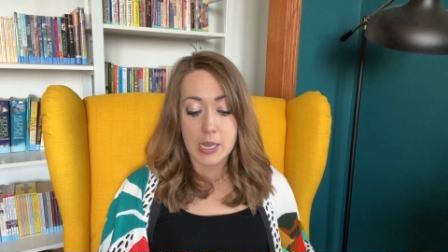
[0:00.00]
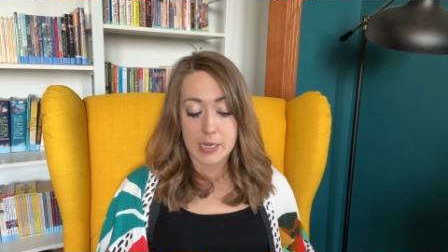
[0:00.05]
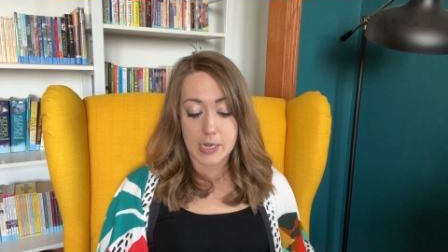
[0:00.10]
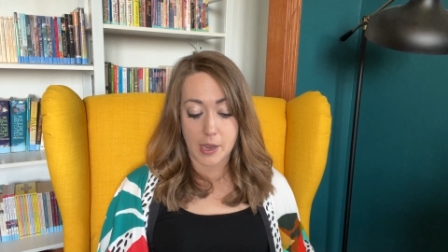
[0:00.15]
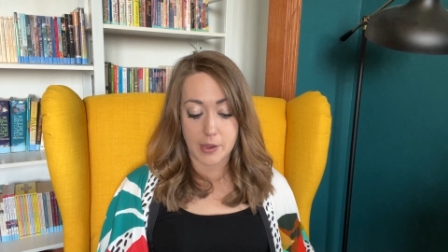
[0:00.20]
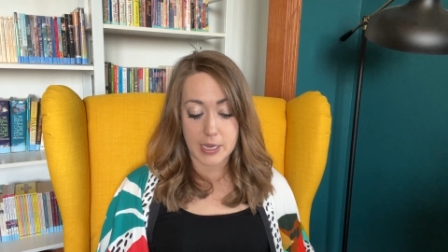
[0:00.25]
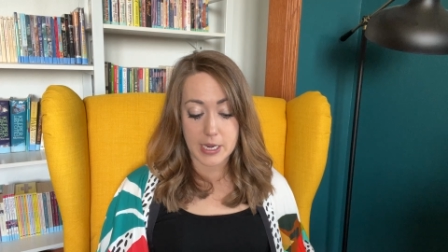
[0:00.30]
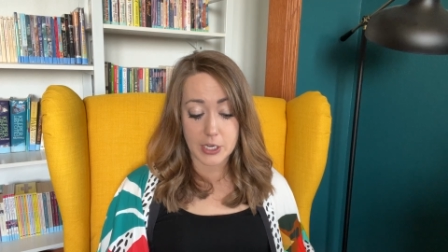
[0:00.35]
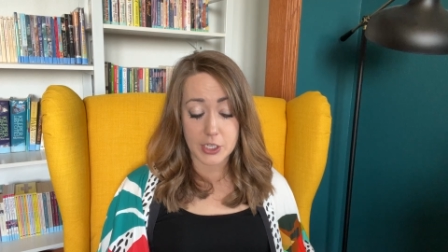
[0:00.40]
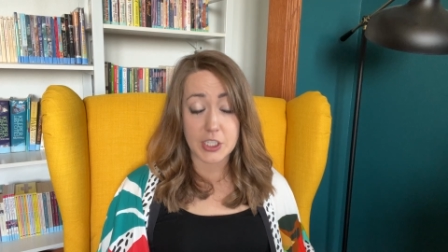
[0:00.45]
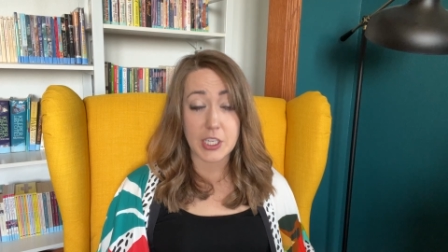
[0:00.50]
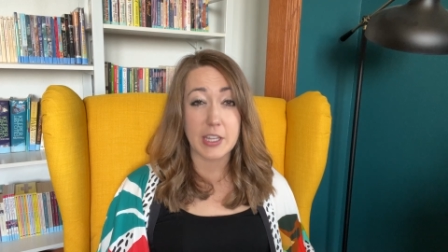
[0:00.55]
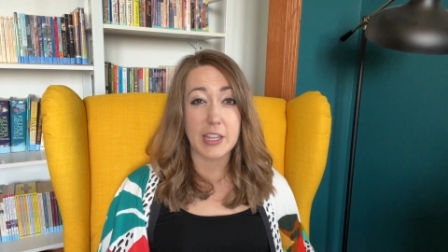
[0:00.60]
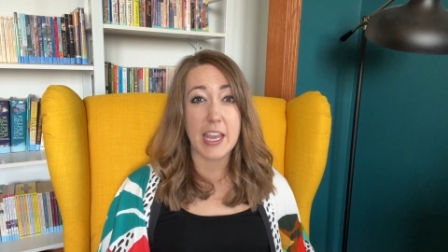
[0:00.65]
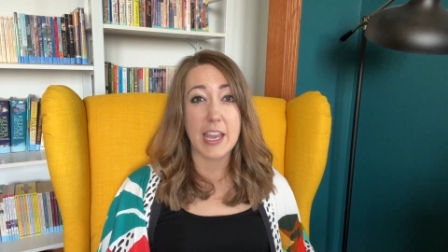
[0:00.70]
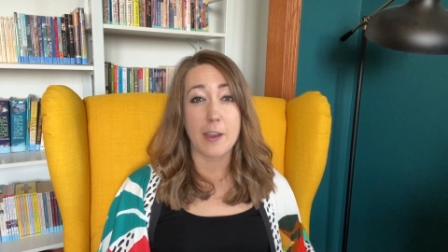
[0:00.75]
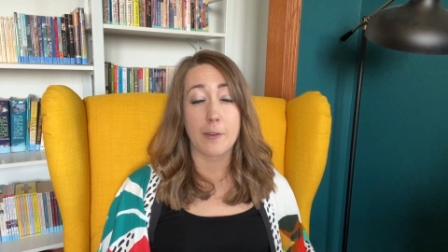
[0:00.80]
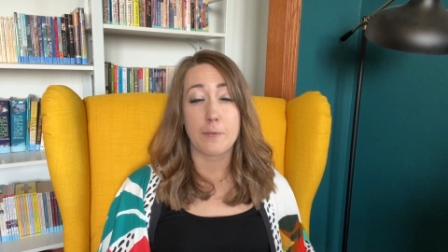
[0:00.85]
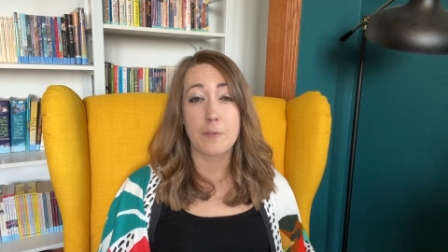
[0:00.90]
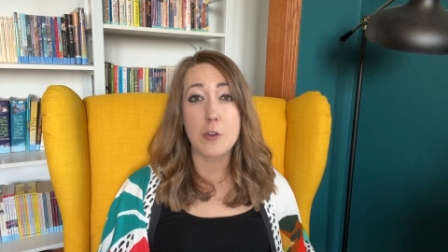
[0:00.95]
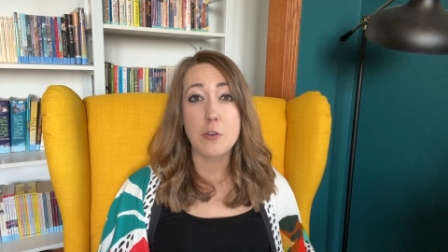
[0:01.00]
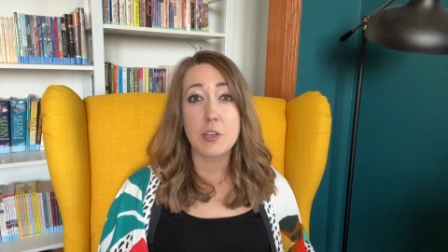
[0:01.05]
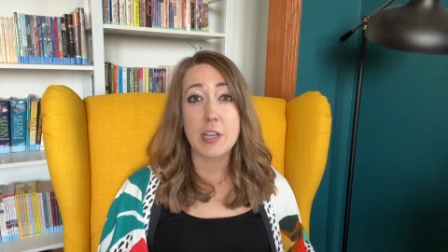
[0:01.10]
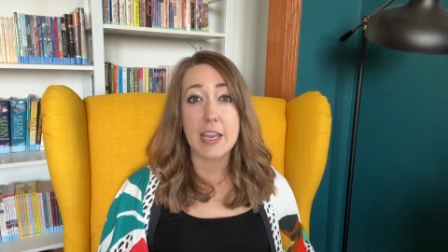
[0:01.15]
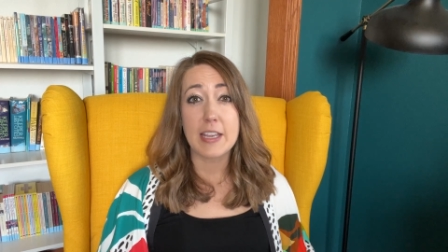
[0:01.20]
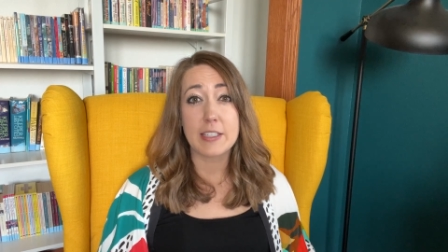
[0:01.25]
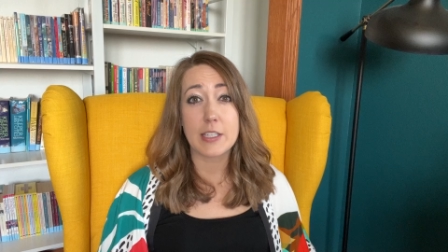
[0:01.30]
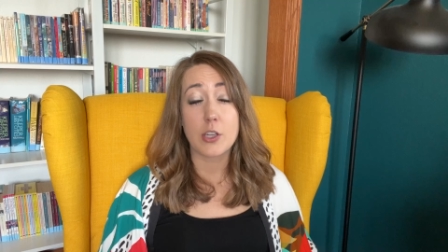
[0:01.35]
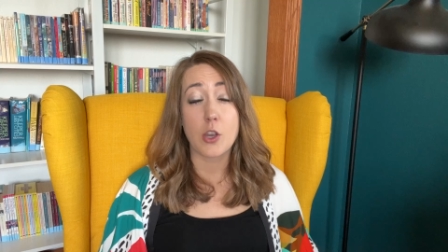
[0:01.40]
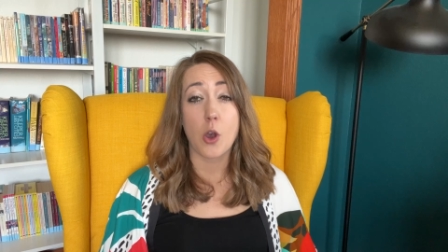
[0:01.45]
Now, here's the thing. A few
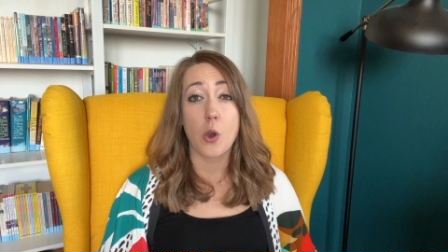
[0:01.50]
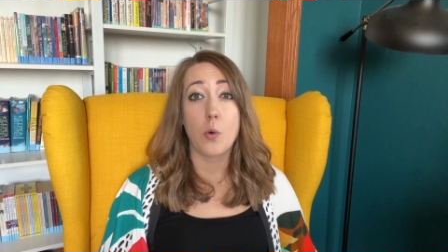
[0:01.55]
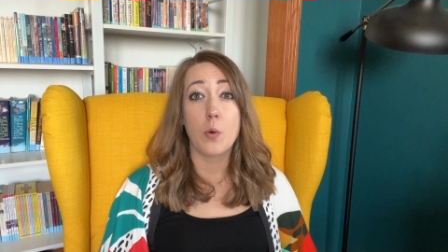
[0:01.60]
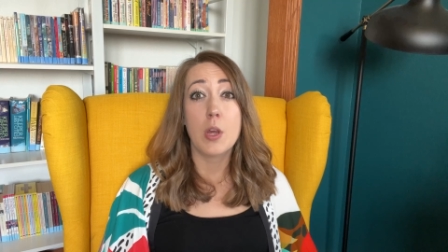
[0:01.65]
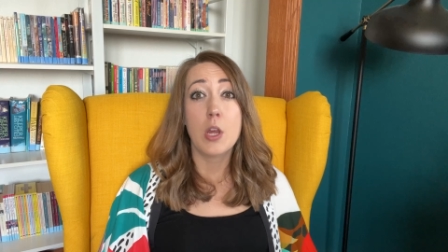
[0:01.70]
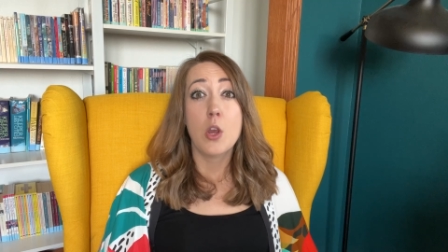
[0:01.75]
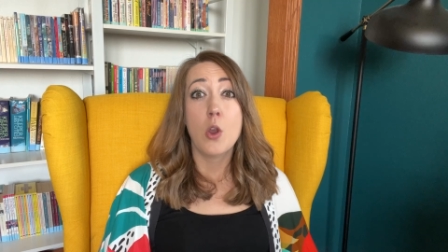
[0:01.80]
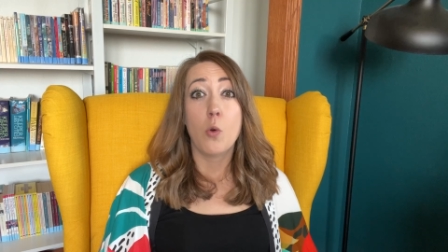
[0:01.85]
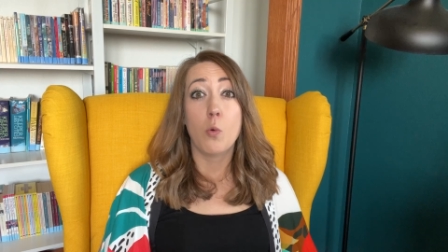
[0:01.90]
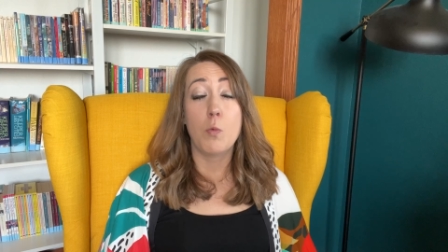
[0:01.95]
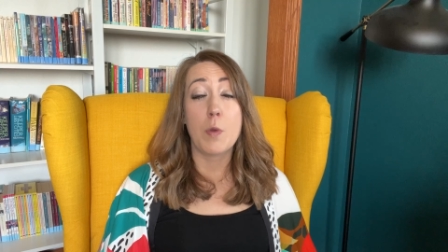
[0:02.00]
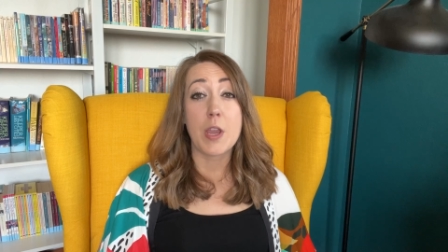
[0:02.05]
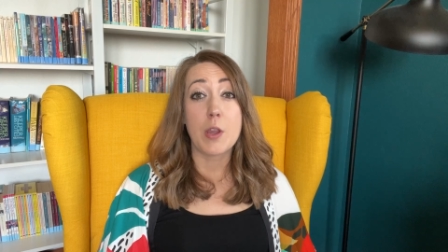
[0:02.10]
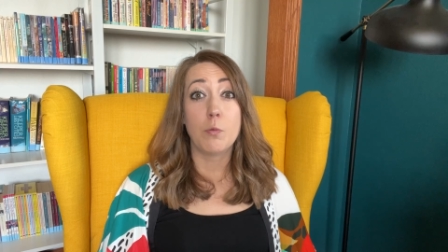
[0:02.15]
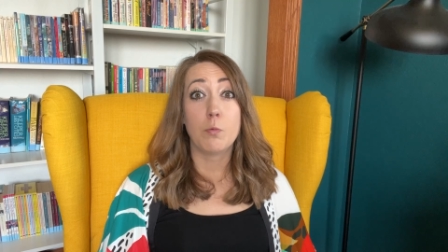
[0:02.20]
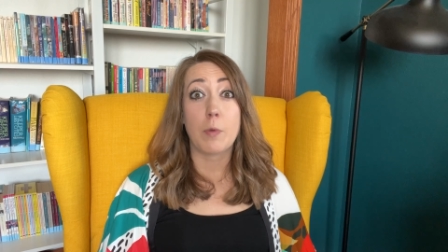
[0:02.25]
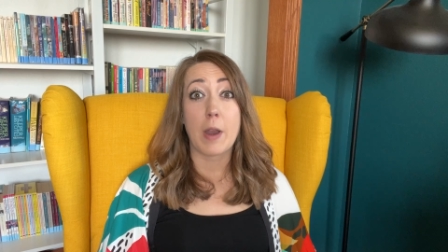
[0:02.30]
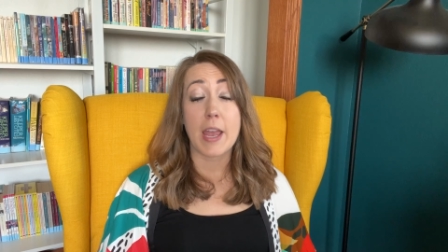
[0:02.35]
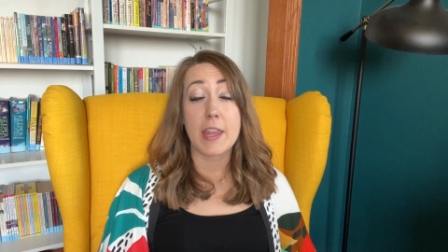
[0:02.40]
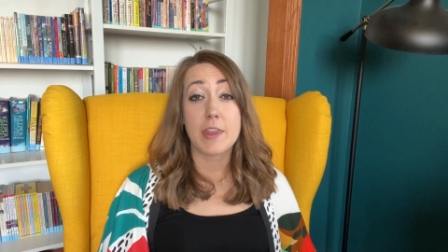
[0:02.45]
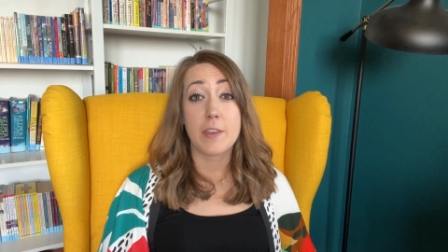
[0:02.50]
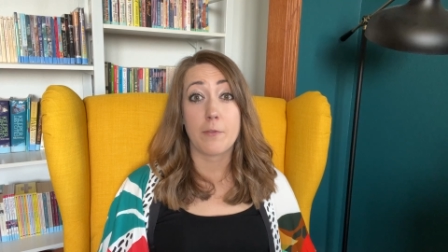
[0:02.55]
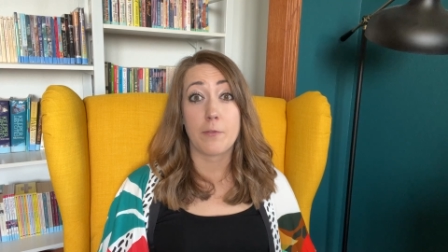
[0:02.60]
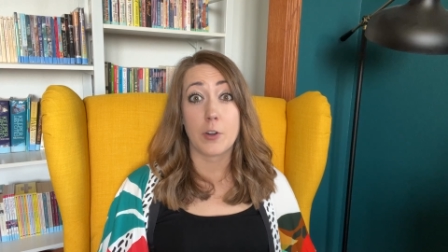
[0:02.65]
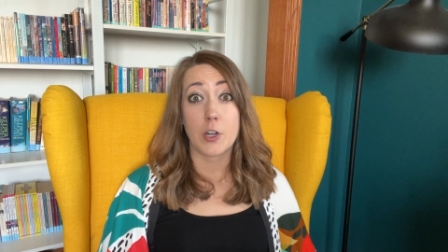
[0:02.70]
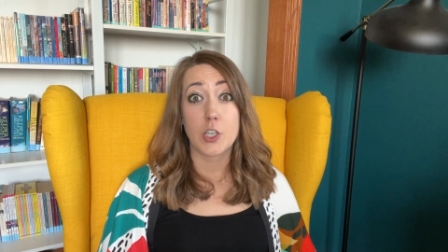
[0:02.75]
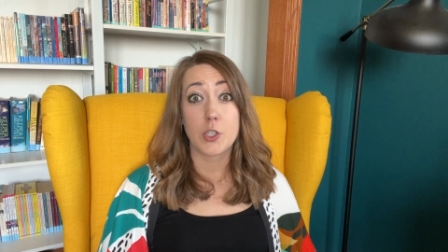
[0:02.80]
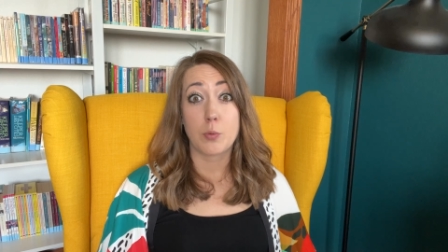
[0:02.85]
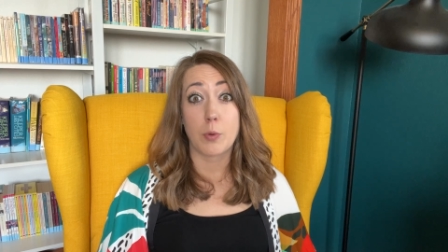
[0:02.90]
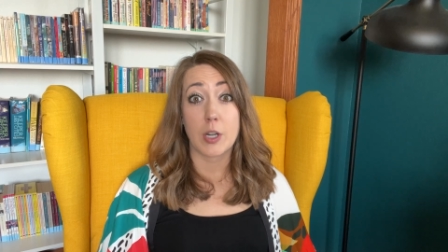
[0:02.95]
days ago, we read the
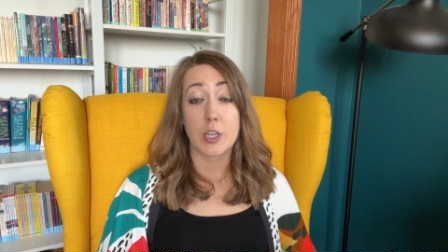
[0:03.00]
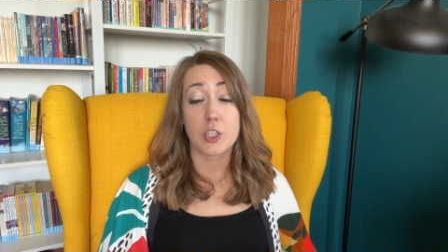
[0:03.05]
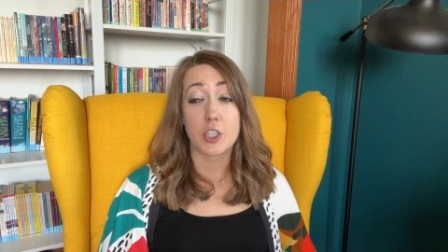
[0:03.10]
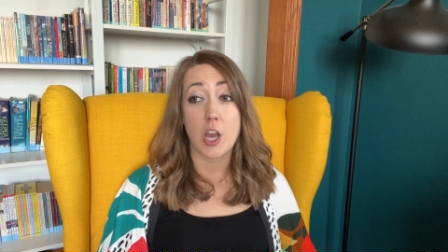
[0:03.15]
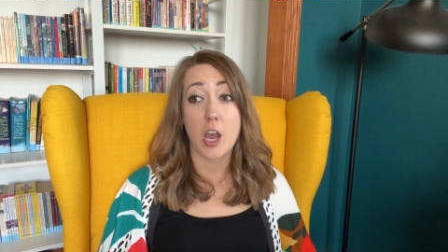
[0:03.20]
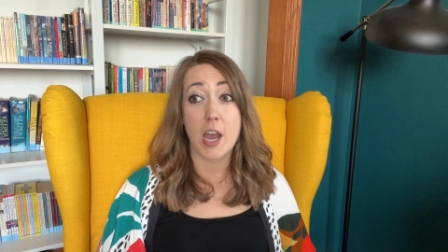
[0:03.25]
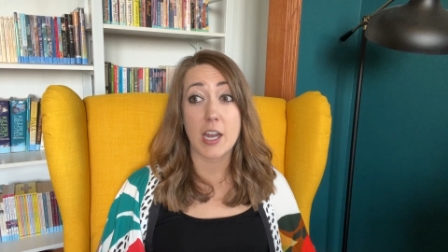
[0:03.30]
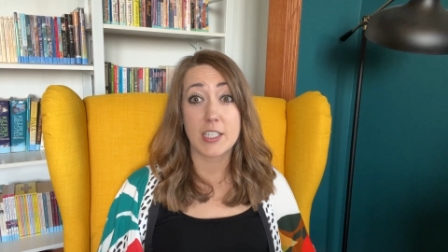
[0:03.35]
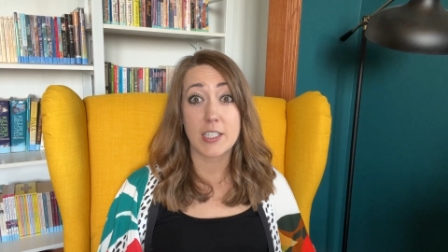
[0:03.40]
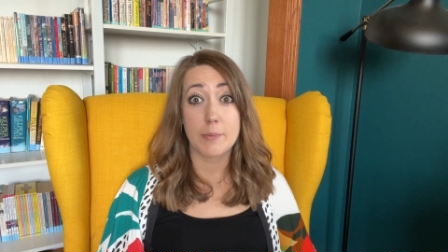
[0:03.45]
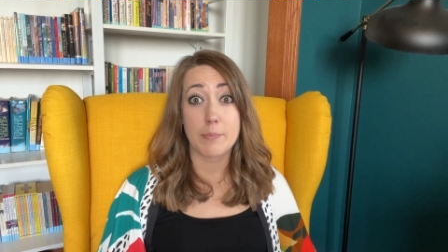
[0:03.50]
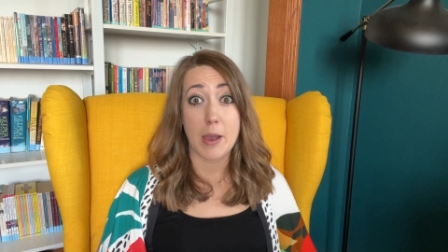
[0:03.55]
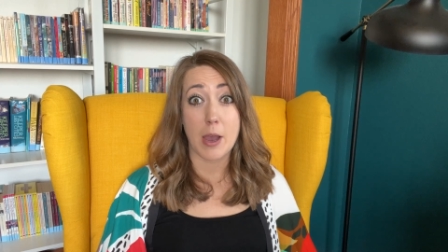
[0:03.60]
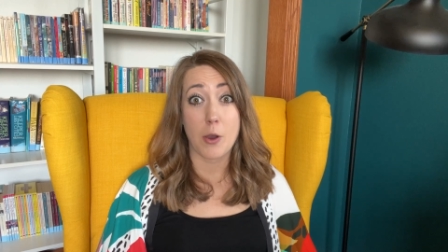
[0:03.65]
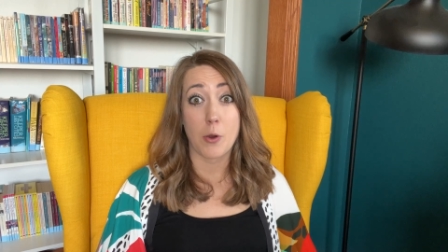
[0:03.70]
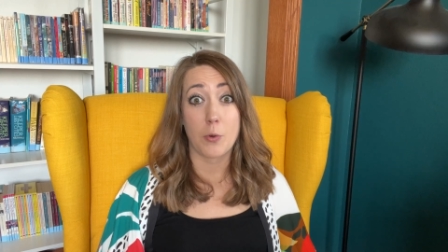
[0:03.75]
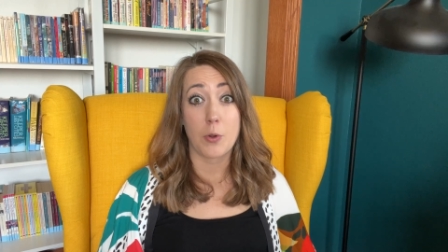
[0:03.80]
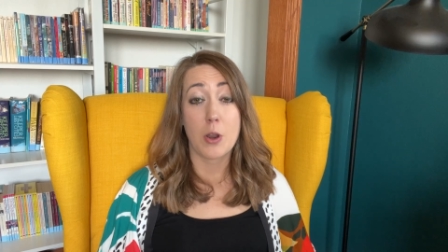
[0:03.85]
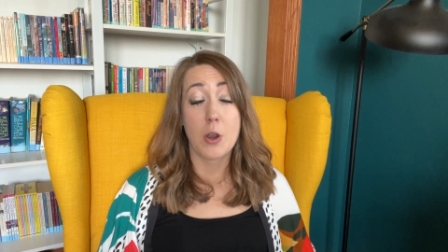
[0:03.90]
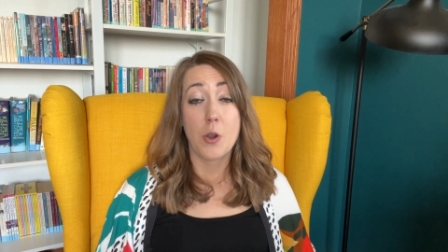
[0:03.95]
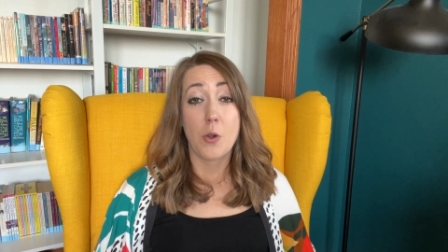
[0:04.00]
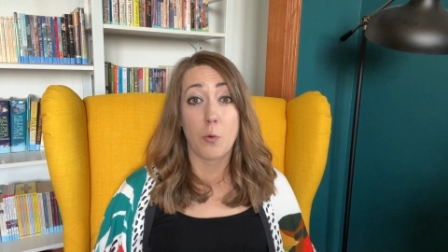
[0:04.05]
verse where it talked about,